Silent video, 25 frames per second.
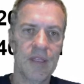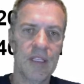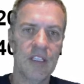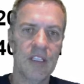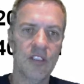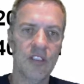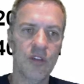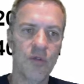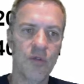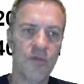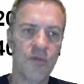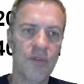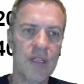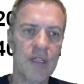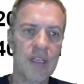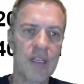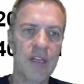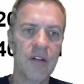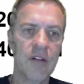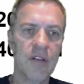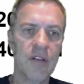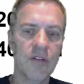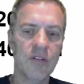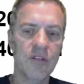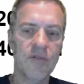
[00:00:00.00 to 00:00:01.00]
And so if we
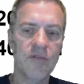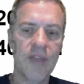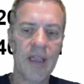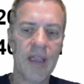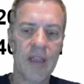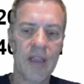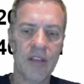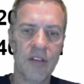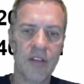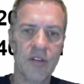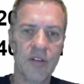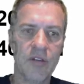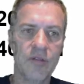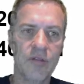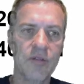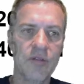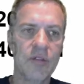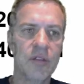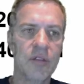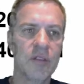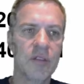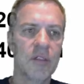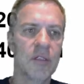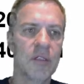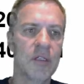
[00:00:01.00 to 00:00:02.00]
enter those
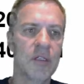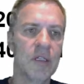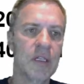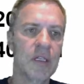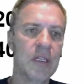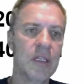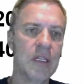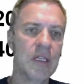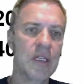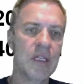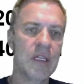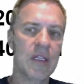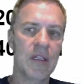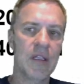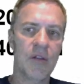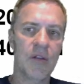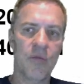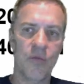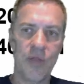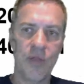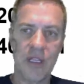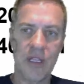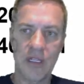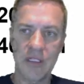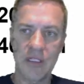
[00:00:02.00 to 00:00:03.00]
values,
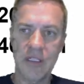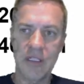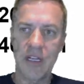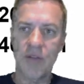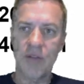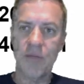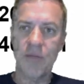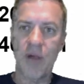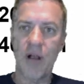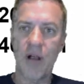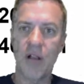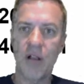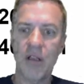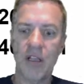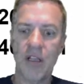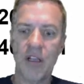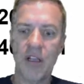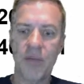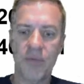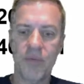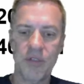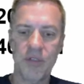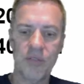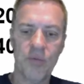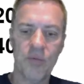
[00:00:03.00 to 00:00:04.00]
we can set them all
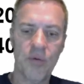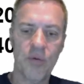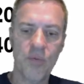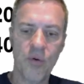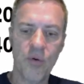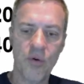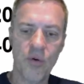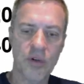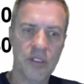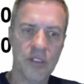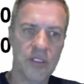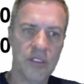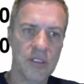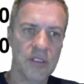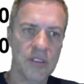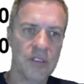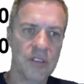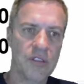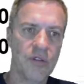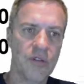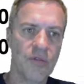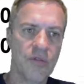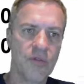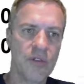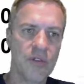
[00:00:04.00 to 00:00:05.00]
up as proportions. So